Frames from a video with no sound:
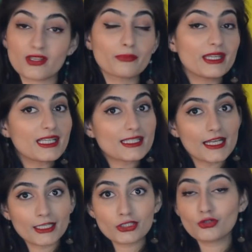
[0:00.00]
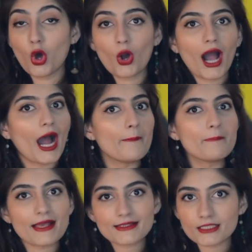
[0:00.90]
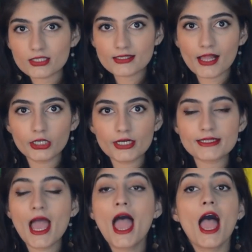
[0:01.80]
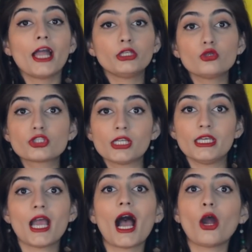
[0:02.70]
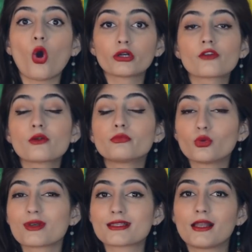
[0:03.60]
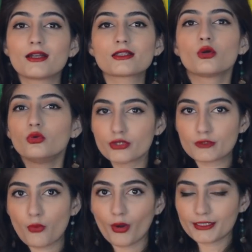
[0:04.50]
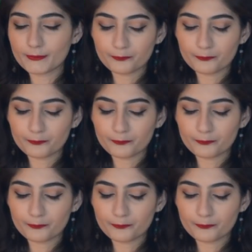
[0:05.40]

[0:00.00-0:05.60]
If something is taking too long, I message sellers, and usually I order from those sellers who respond.